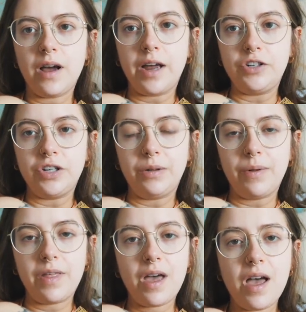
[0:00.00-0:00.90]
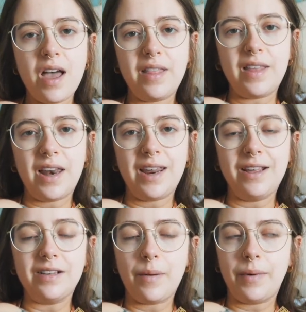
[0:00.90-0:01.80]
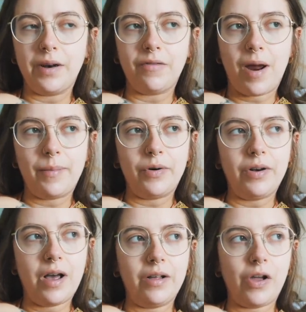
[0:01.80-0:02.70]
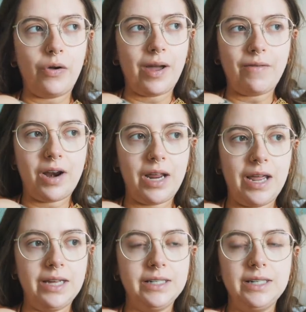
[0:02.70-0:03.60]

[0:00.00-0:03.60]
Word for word: I chill with her and then he'll come and grab her and I'll go get ready.